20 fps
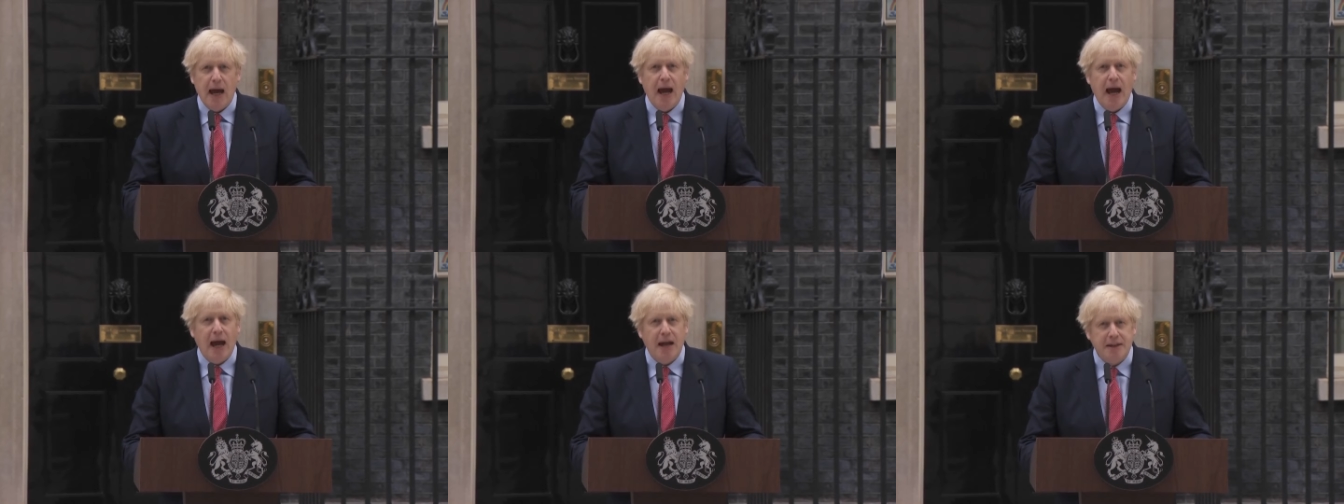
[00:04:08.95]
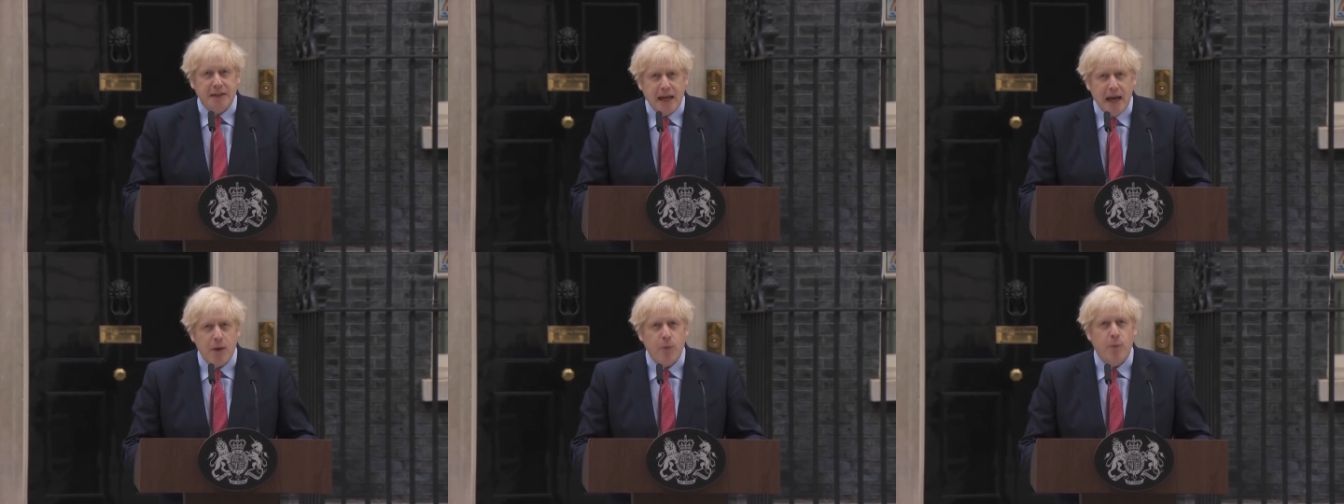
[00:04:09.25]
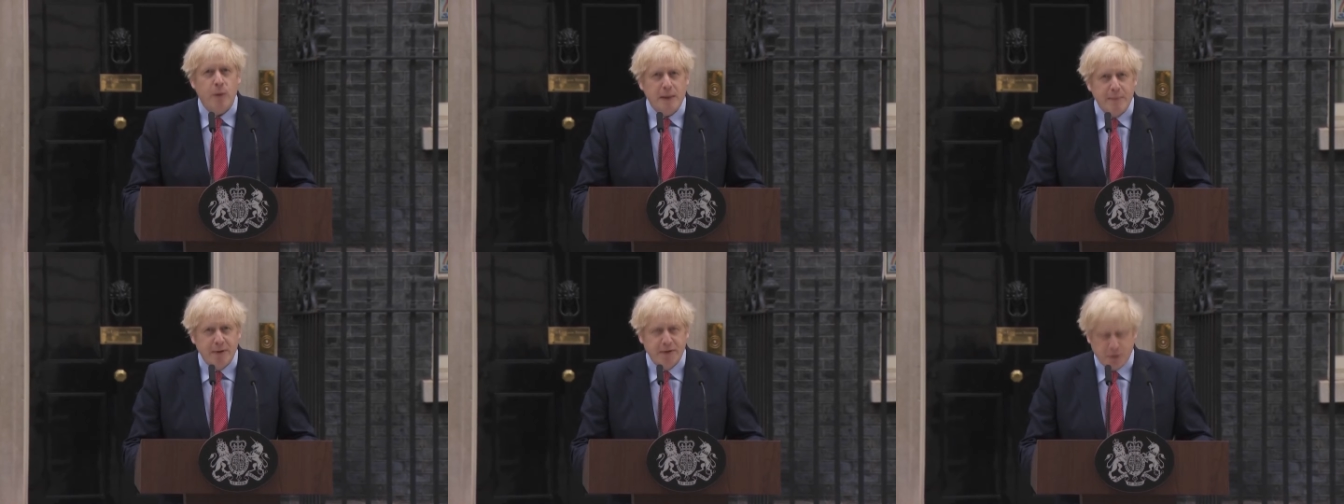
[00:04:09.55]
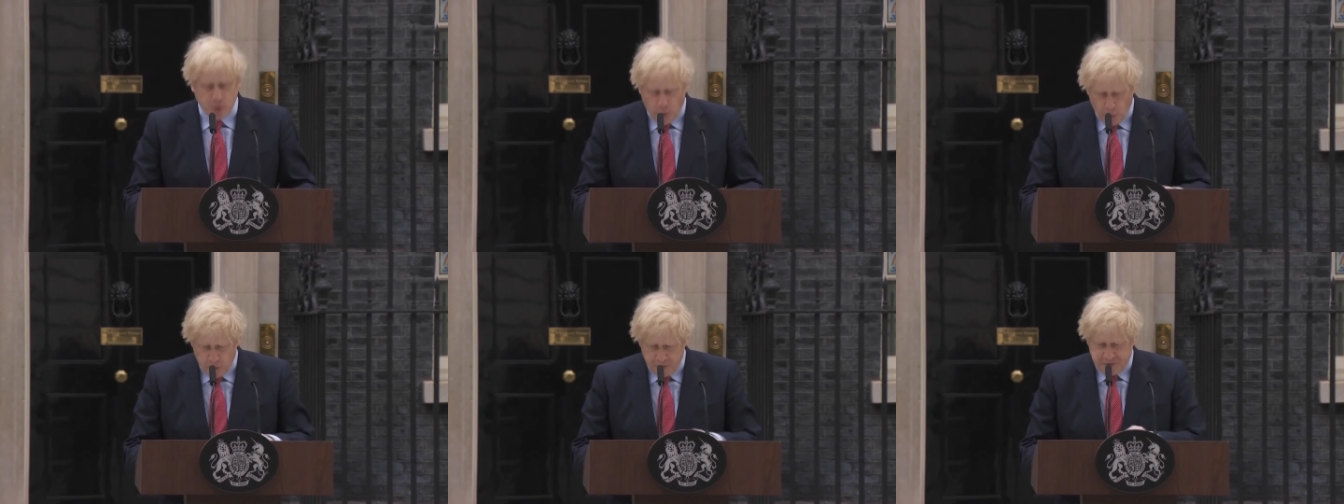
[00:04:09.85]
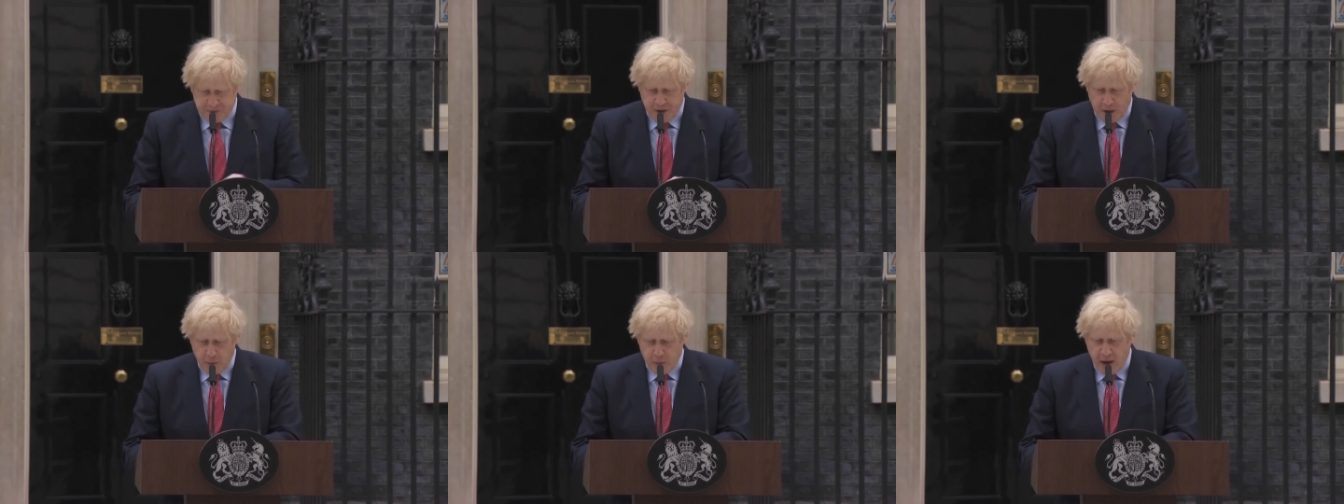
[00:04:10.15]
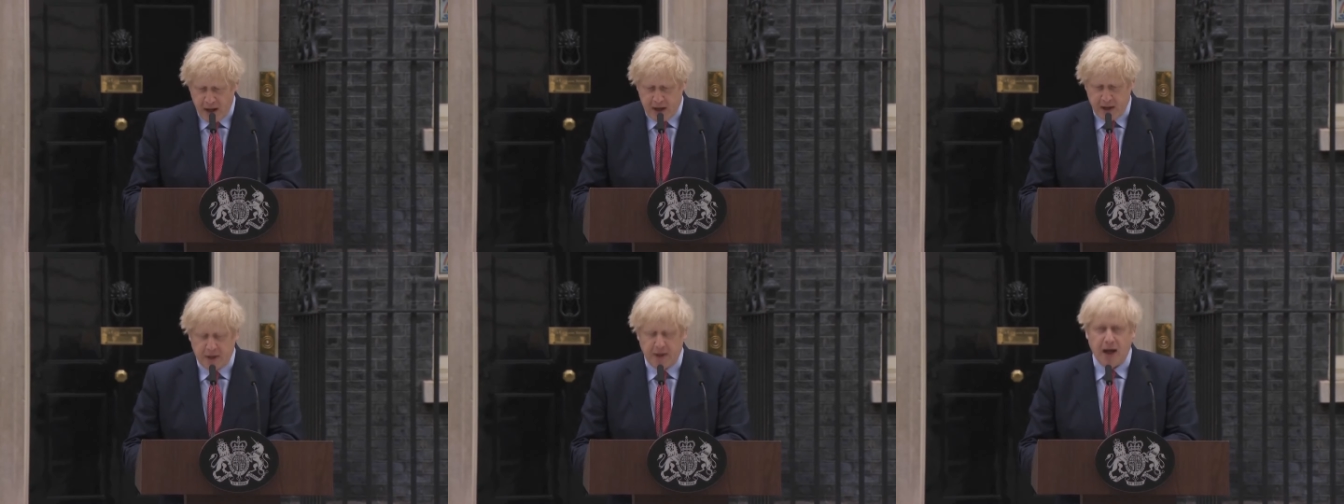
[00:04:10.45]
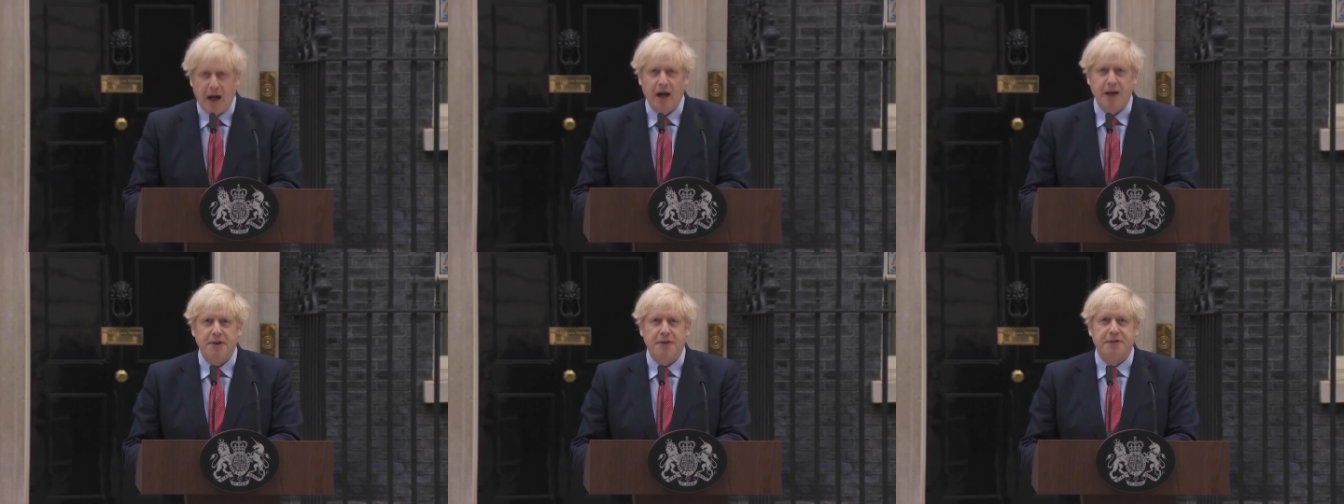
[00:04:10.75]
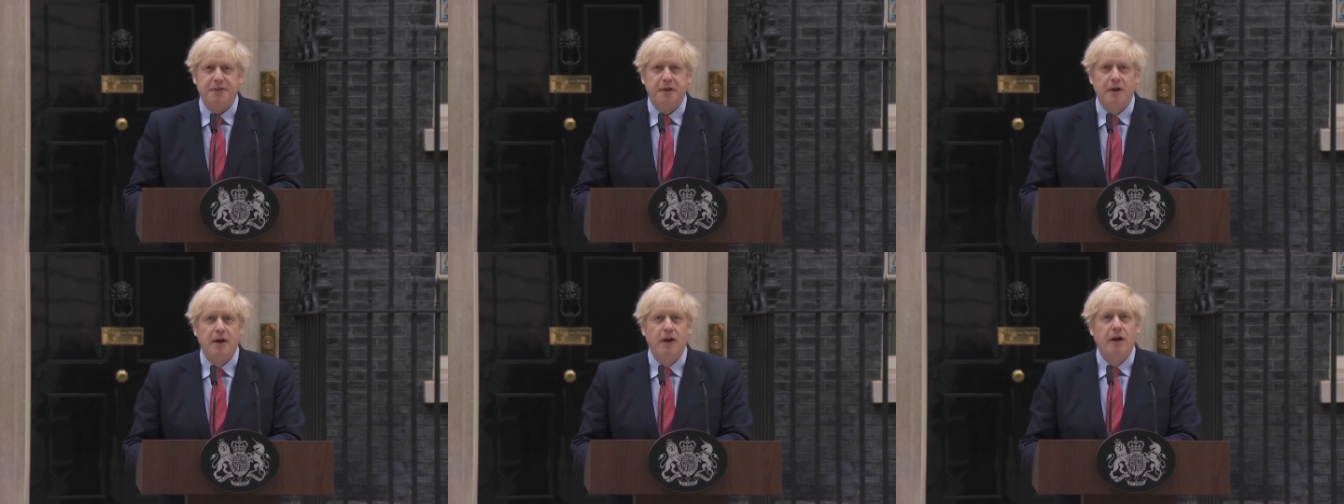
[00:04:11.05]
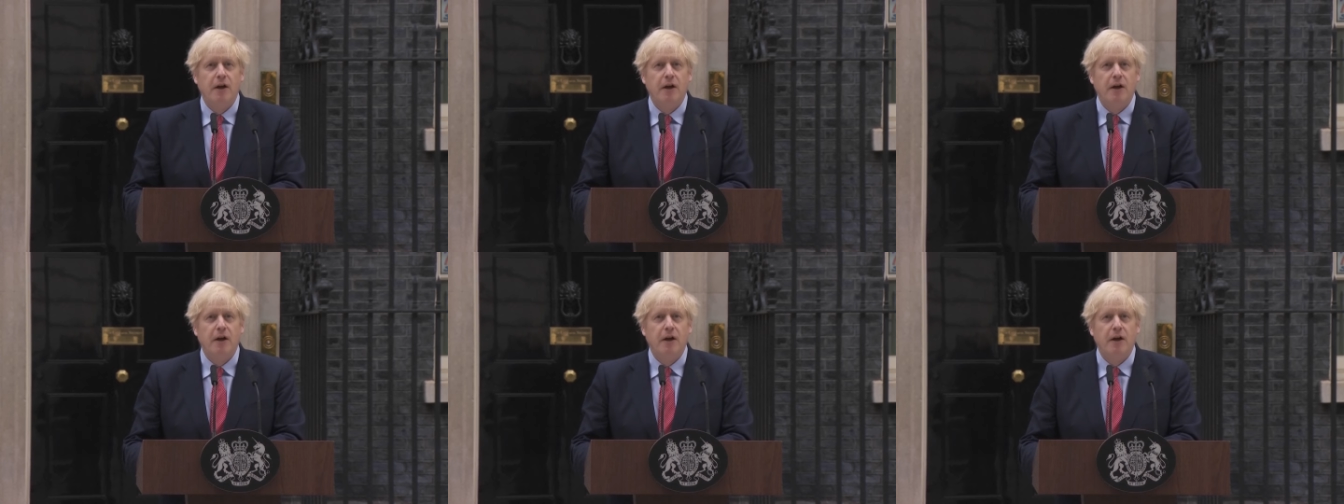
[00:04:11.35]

And yet we must also recognize